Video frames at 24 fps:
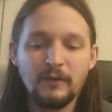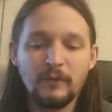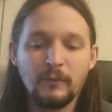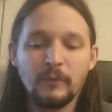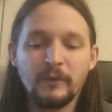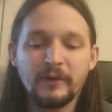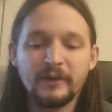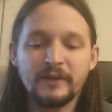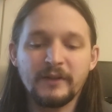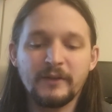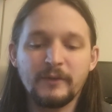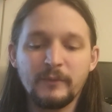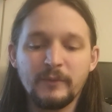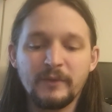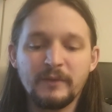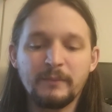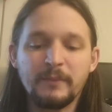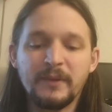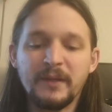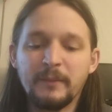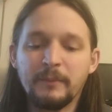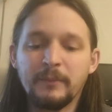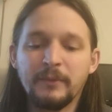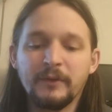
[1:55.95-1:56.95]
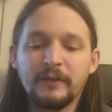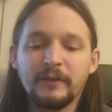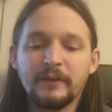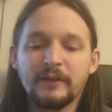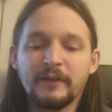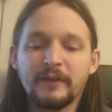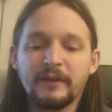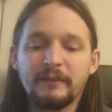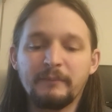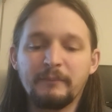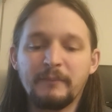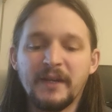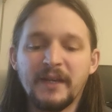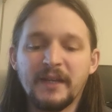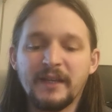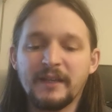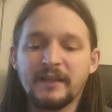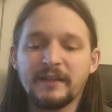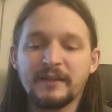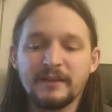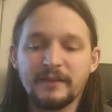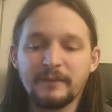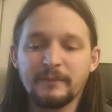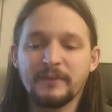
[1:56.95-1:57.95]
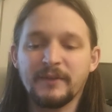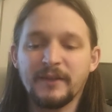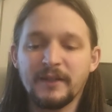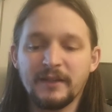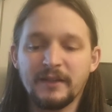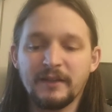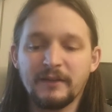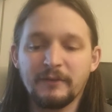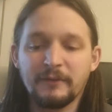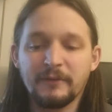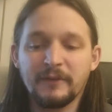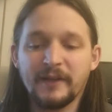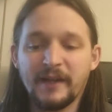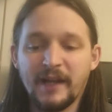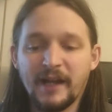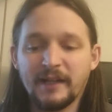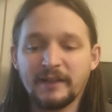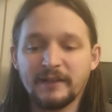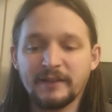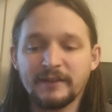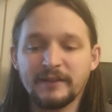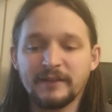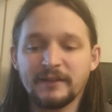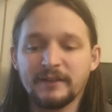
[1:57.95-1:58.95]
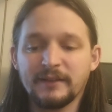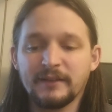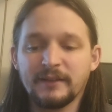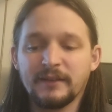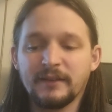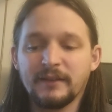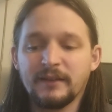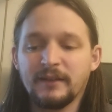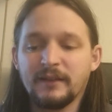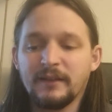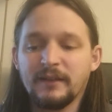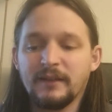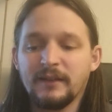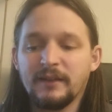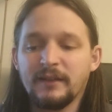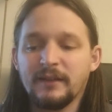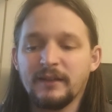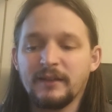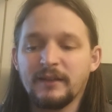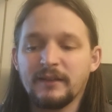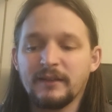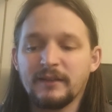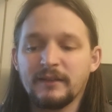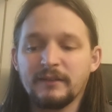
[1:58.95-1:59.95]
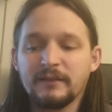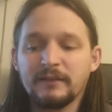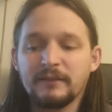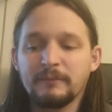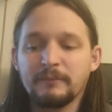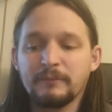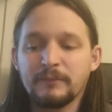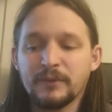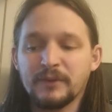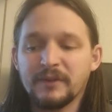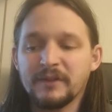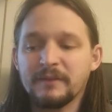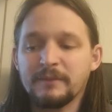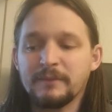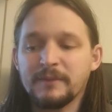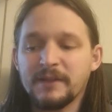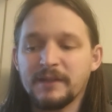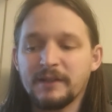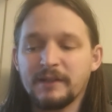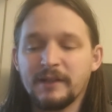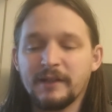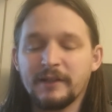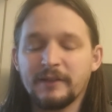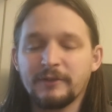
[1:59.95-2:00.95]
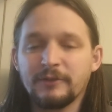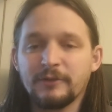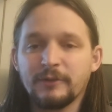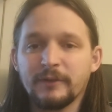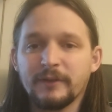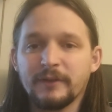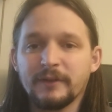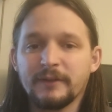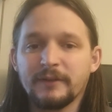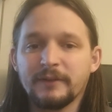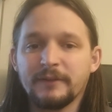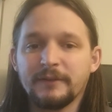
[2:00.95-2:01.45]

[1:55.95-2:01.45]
working with people and making something a reality, it brings me a lot of joy.